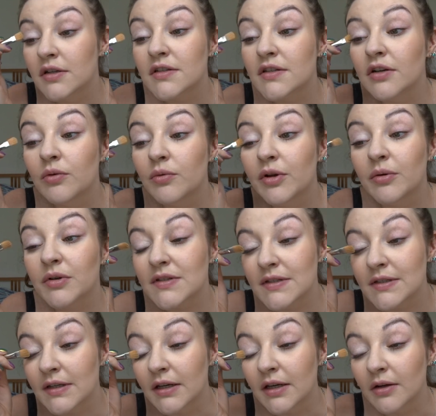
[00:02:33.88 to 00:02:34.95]
So we will
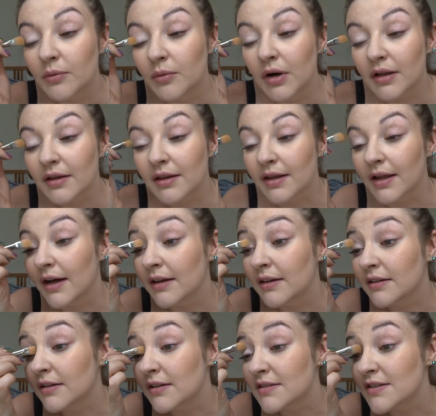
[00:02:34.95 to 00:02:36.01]
see what
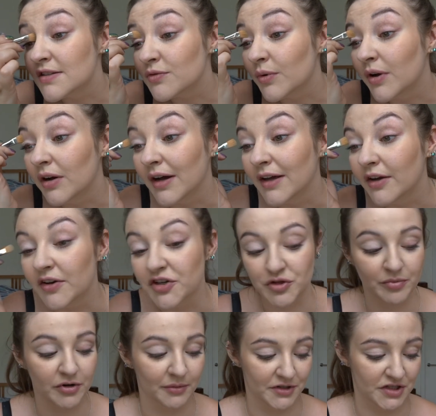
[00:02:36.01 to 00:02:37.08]
that does as well. I know I
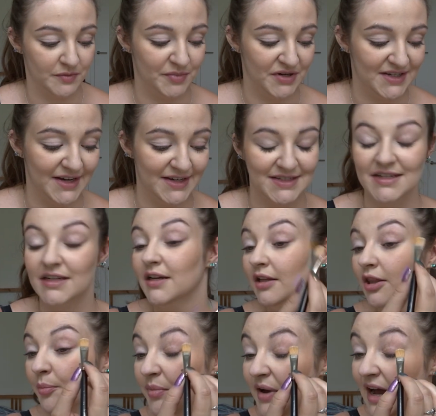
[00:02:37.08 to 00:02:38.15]
should probably just be
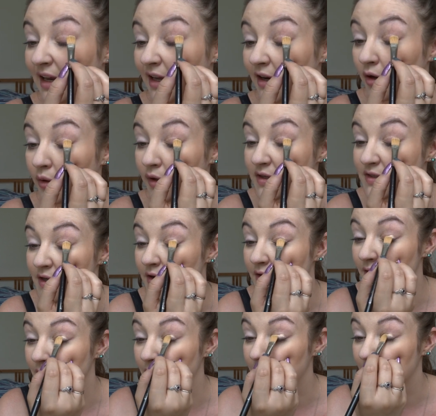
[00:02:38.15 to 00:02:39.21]
testing the palette on its
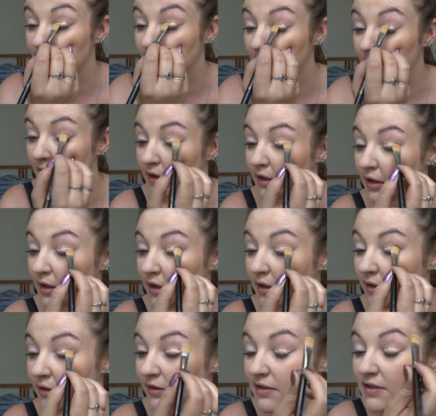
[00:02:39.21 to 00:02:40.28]
own, but
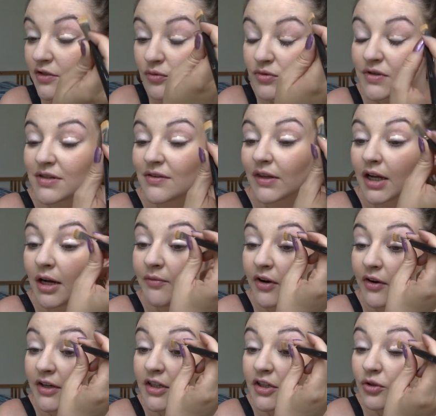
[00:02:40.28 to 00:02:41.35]
this is also something I'm
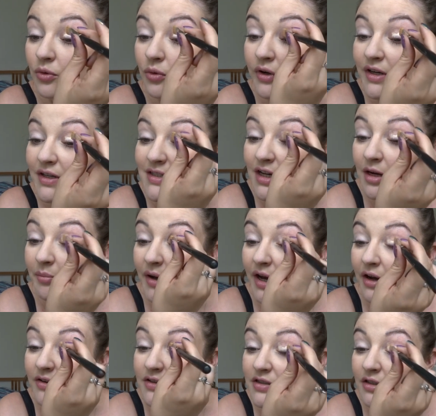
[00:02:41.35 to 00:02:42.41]
very curious
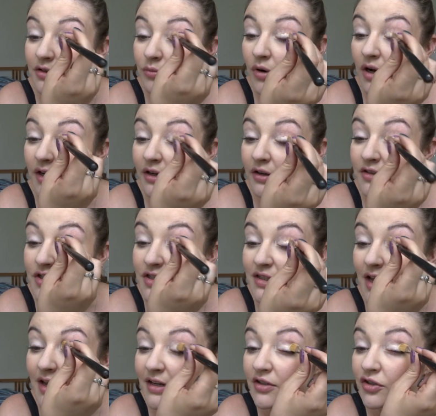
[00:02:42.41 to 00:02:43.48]
about. So why not
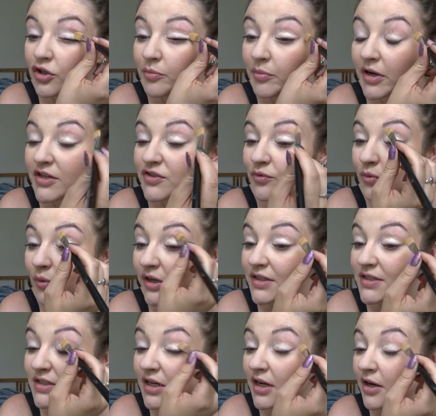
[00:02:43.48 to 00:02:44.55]
just hit two birds with
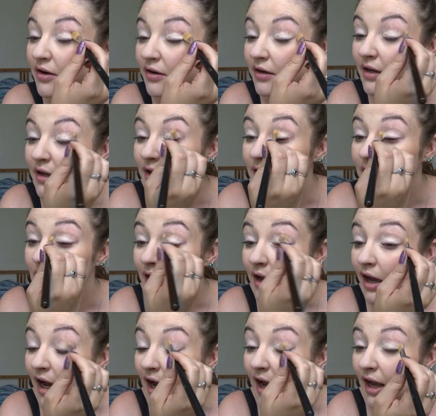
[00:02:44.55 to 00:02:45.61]
one stone
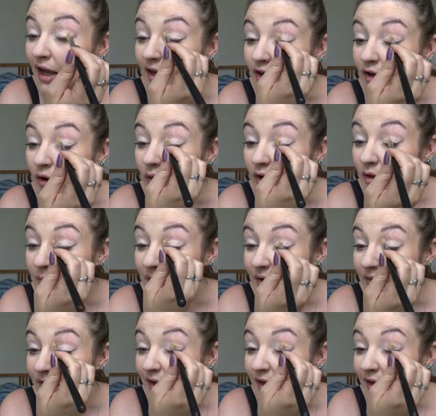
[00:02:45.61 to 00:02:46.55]
and go on about